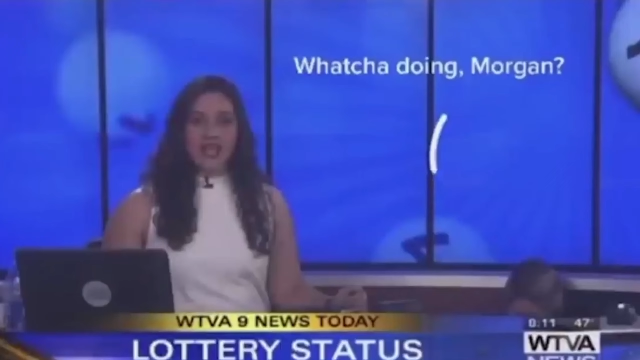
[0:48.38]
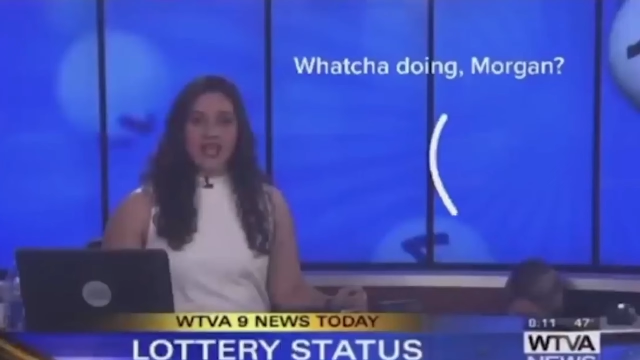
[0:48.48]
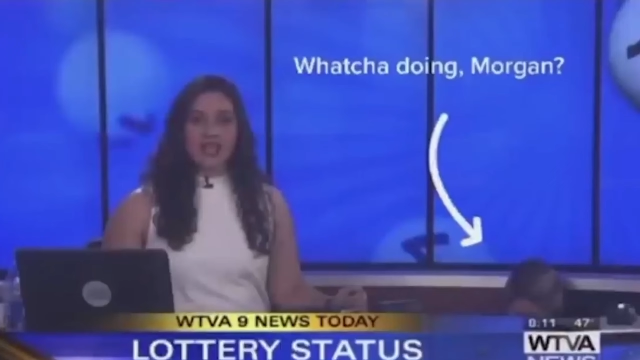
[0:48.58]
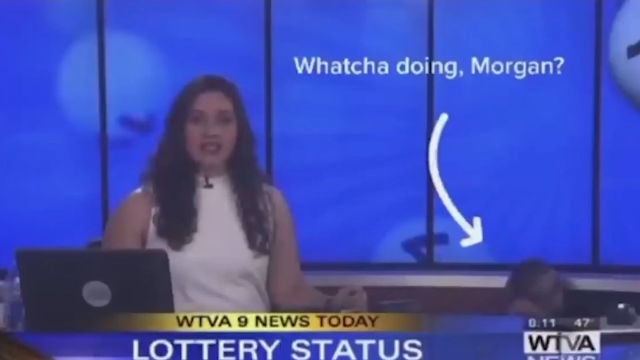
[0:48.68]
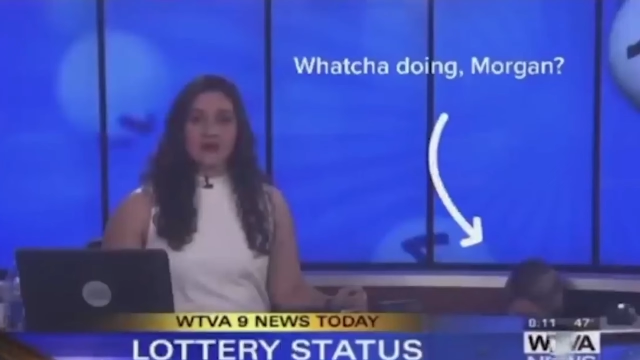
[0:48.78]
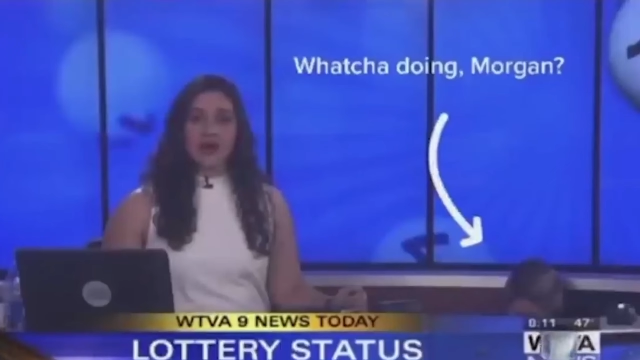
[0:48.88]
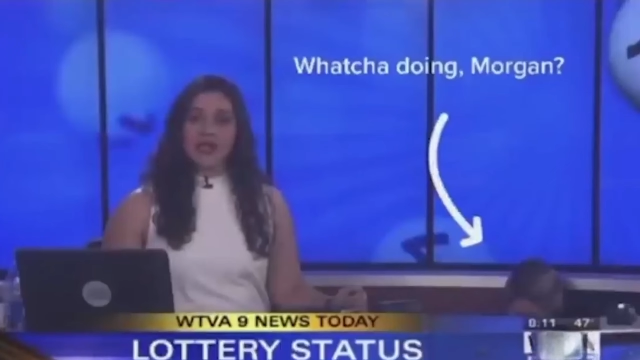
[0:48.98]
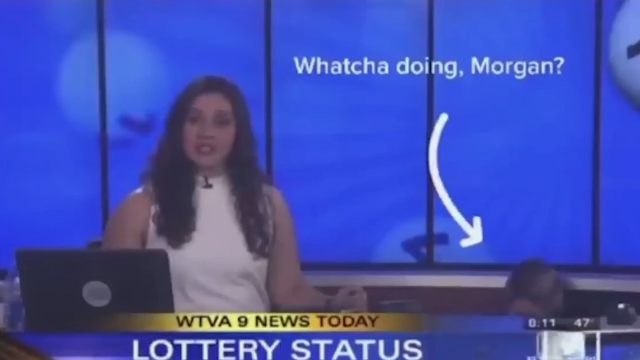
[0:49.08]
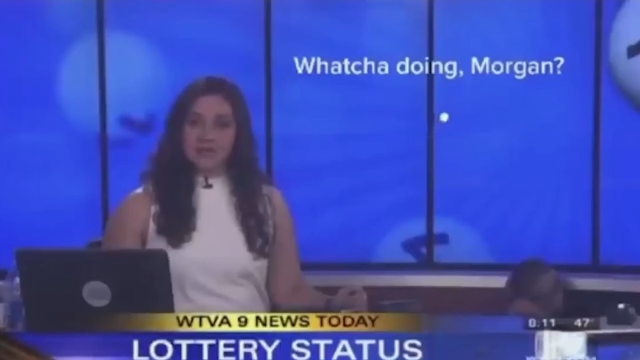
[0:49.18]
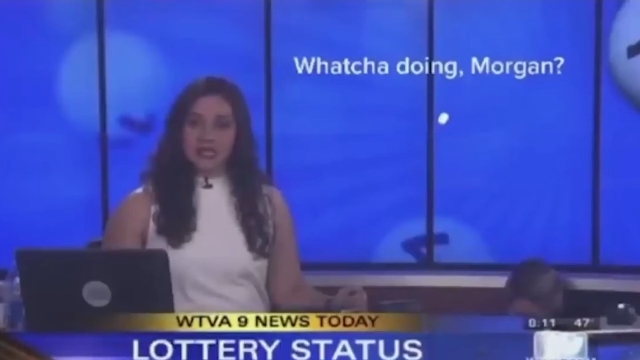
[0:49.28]
And the
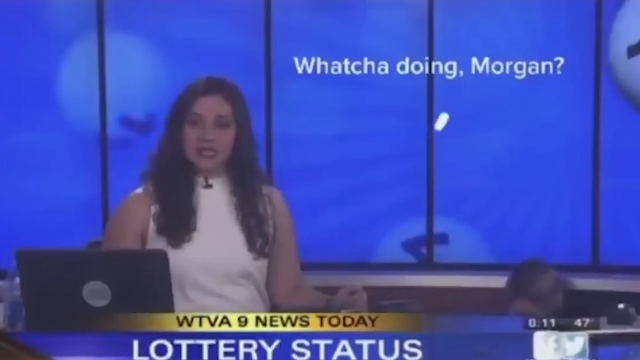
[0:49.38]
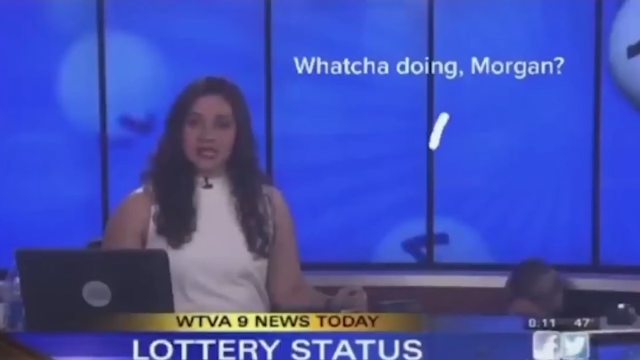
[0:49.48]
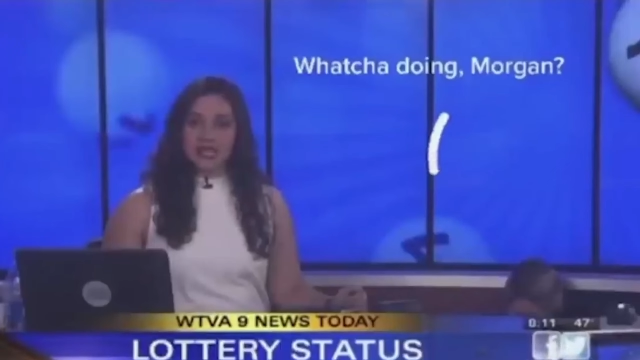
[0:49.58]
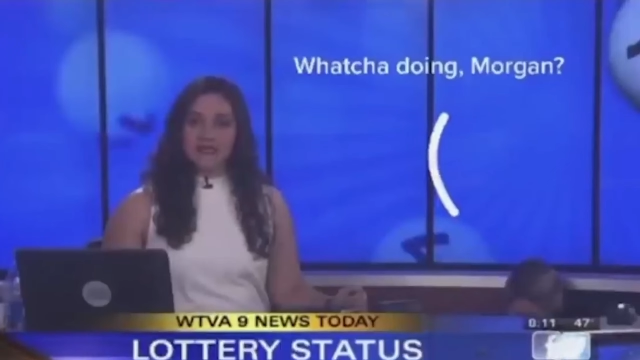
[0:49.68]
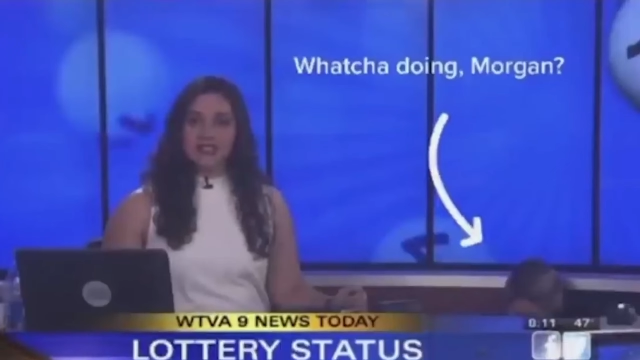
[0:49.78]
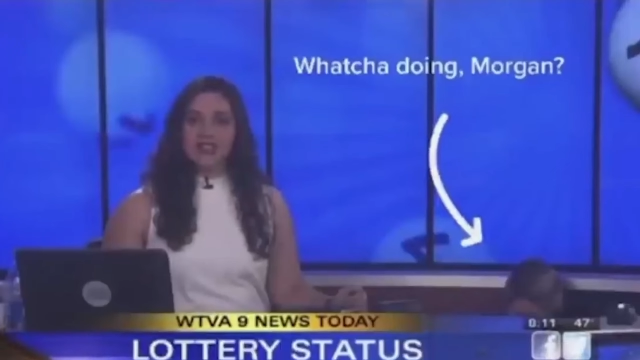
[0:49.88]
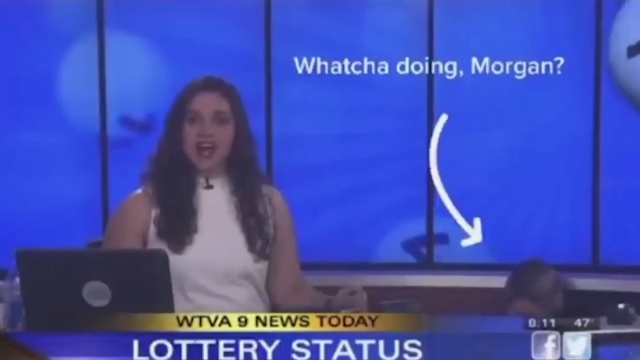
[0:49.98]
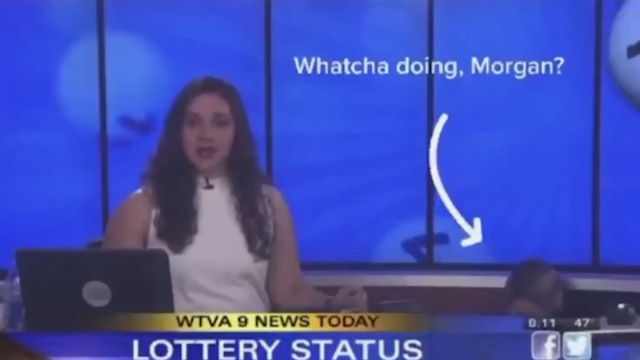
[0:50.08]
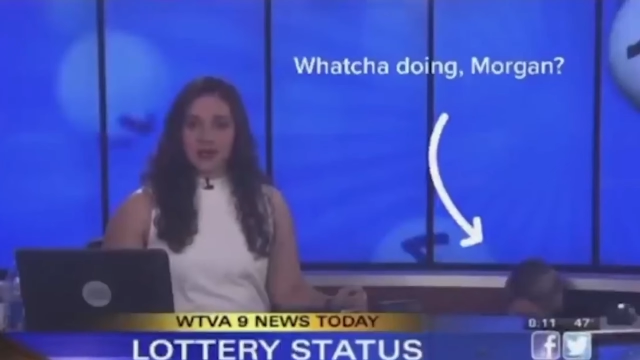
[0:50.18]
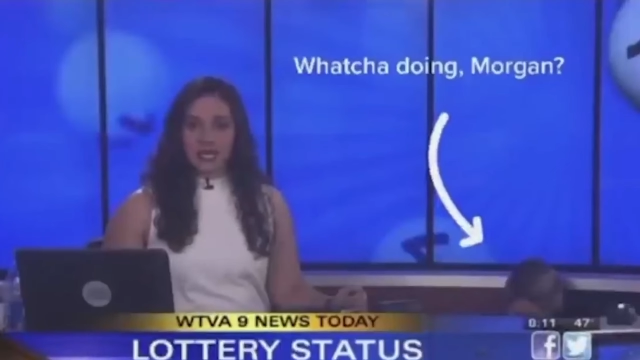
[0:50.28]
possibility of a
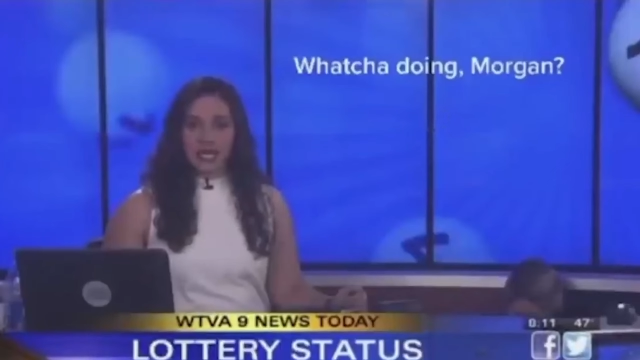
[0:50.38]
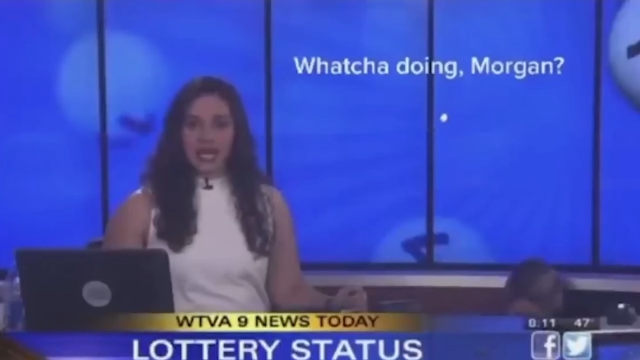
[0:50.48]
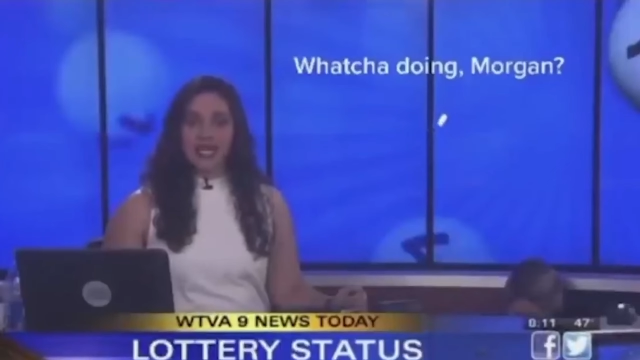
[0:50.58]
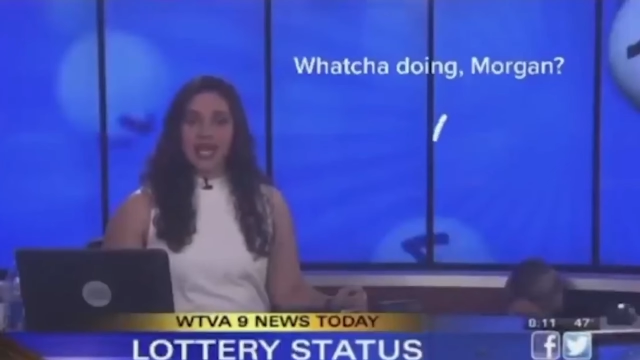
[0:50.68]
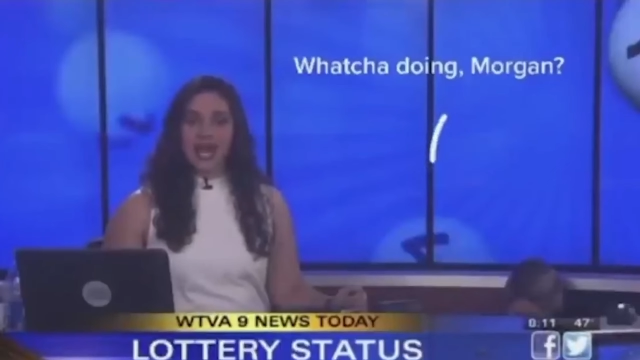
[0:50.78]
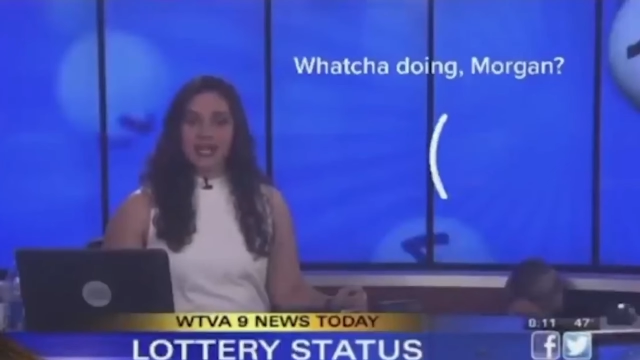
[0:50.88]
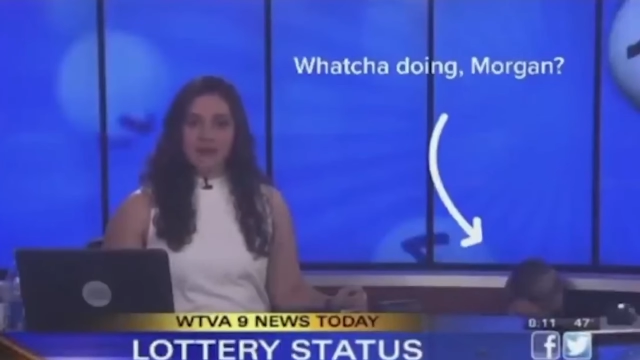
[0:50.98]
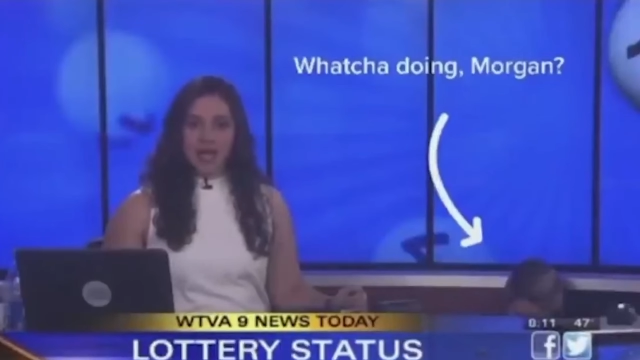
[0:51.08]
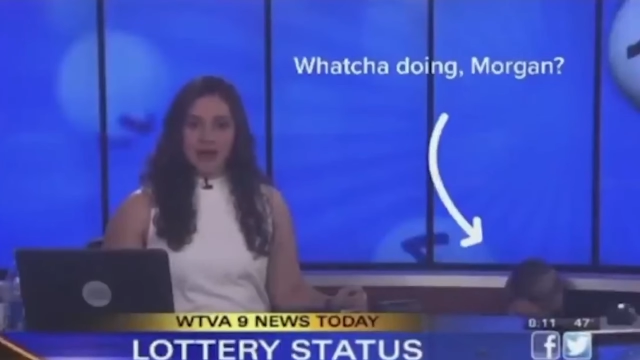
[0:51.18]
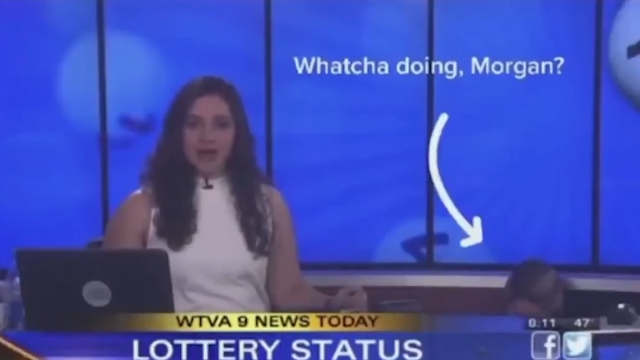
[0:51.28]
lottery in
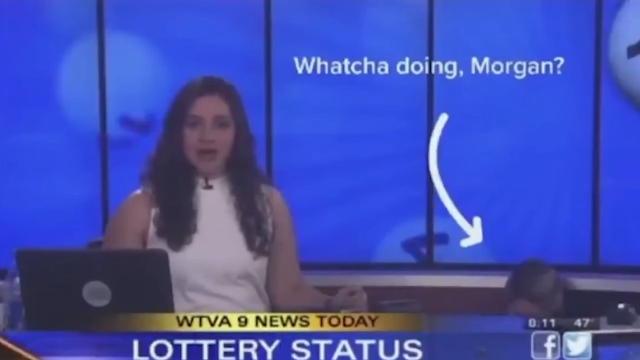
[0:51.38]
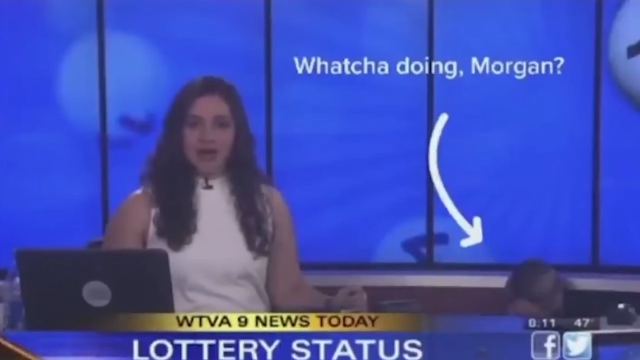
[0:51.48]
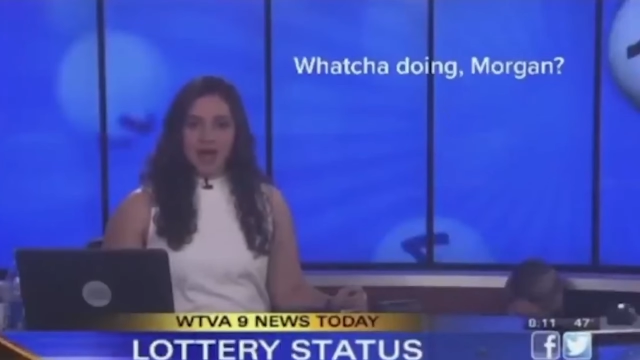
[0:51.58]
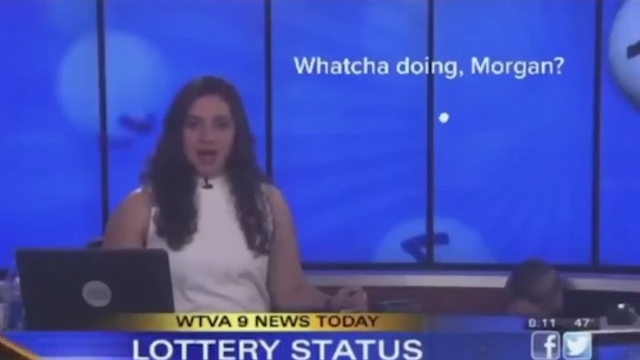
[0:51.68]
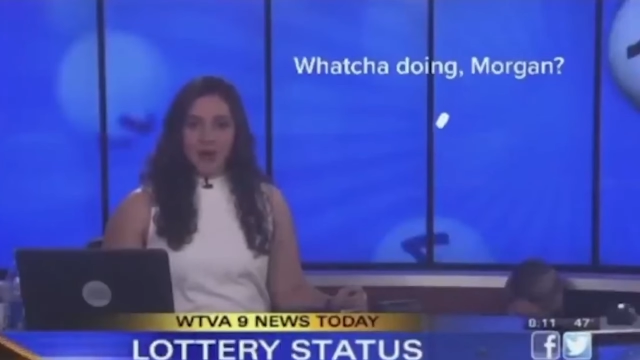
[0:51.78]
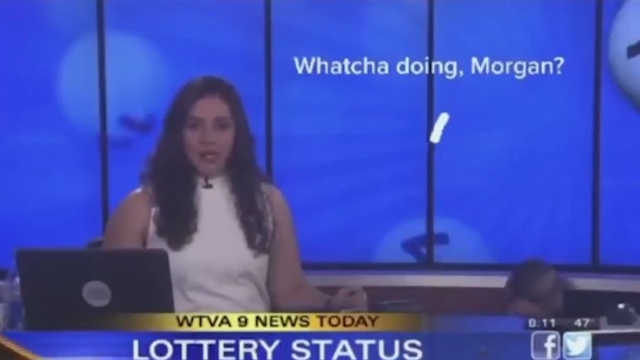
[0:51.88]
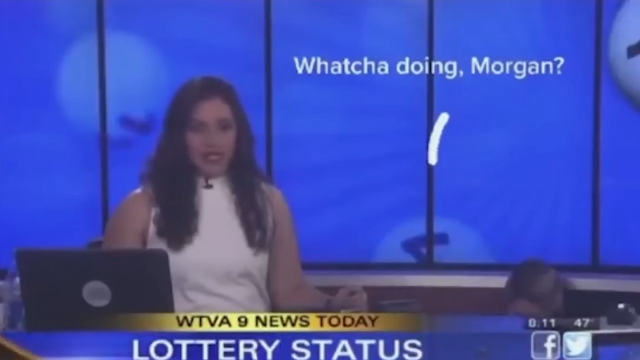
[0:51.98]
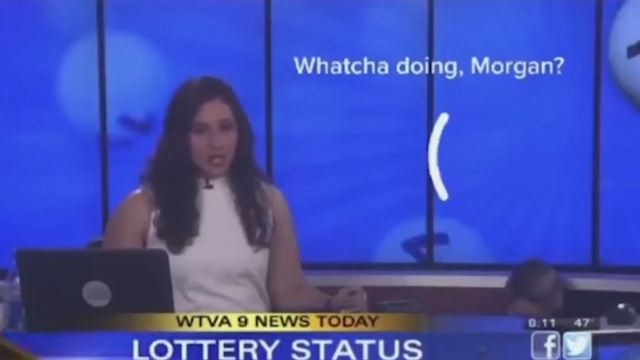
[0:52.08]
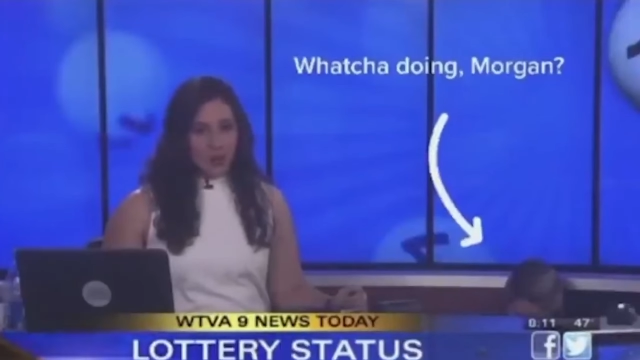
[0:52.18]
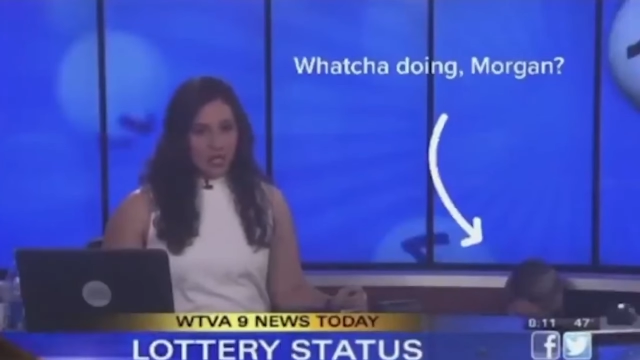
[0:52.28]
Alabama. We're
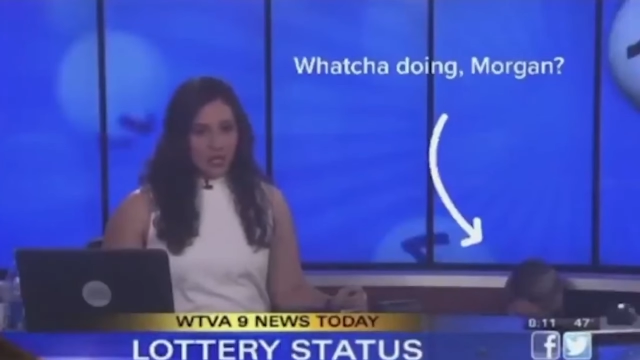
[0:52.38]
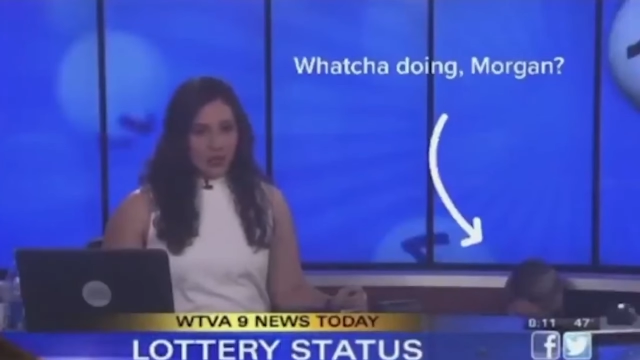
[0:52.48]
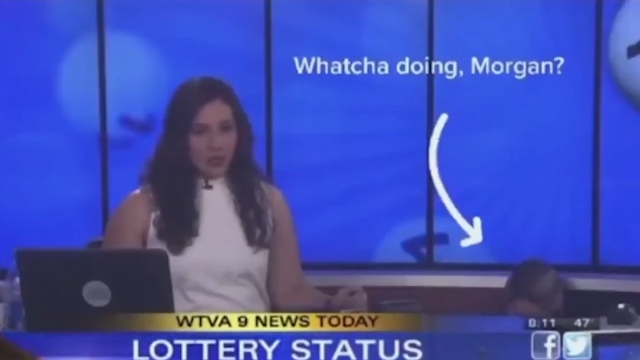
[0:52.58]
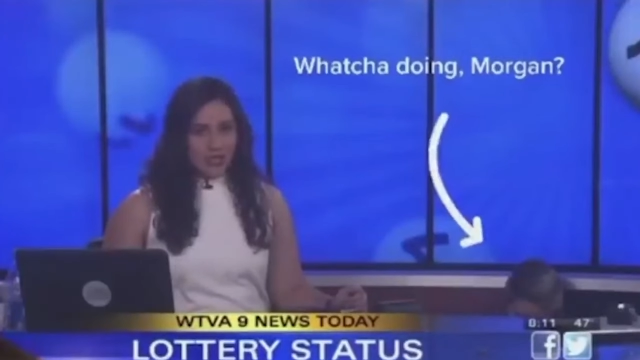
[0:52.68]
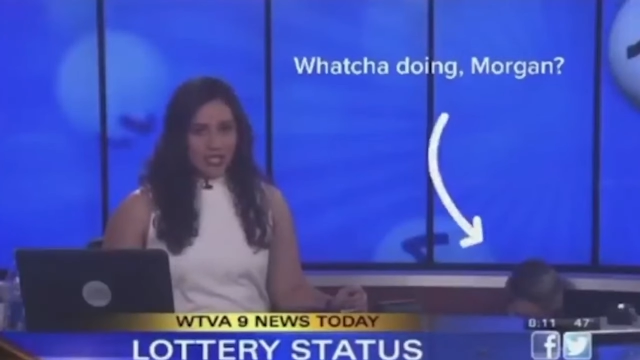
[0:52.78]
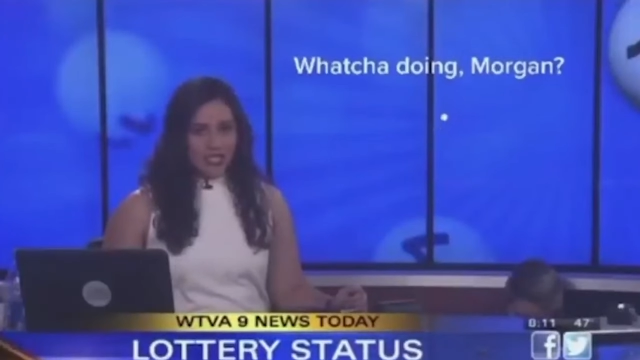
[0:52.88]
showing you where